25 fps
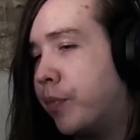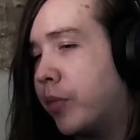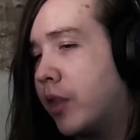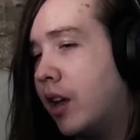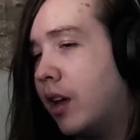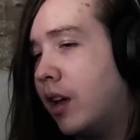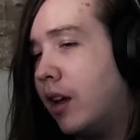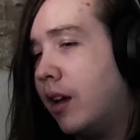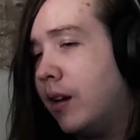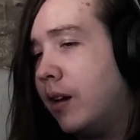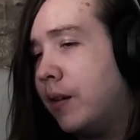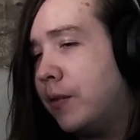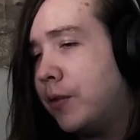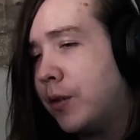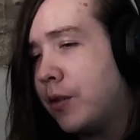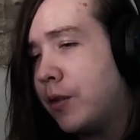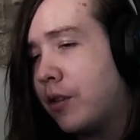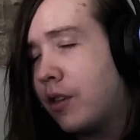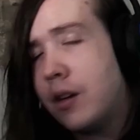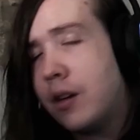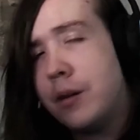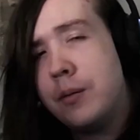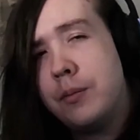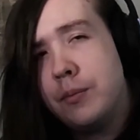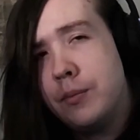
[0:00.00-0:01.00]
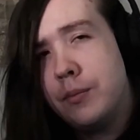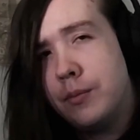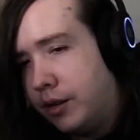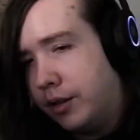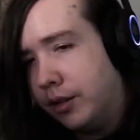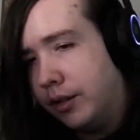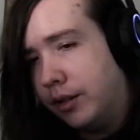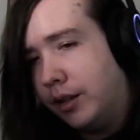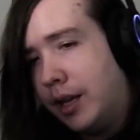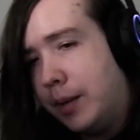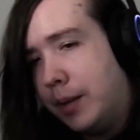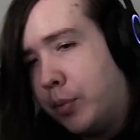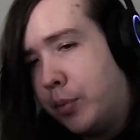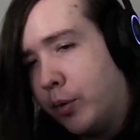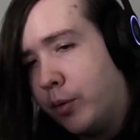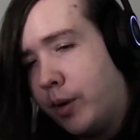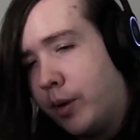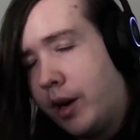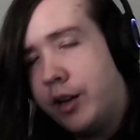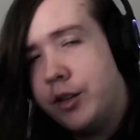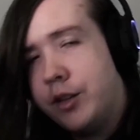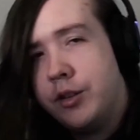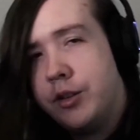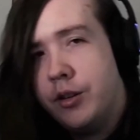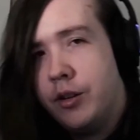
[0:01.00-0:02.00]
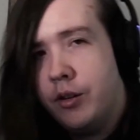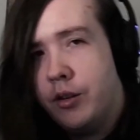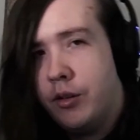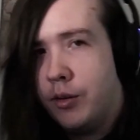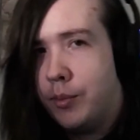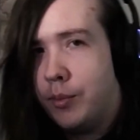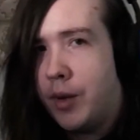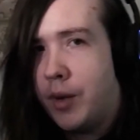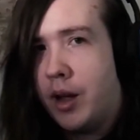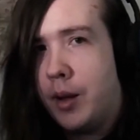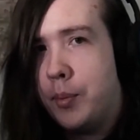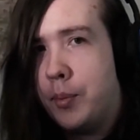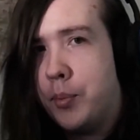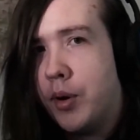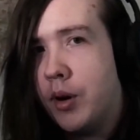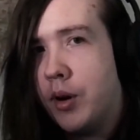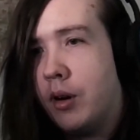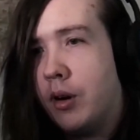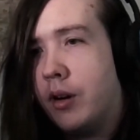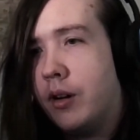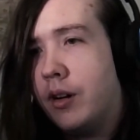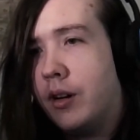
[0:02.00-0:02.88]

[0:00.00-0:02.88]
After some deliberation on my part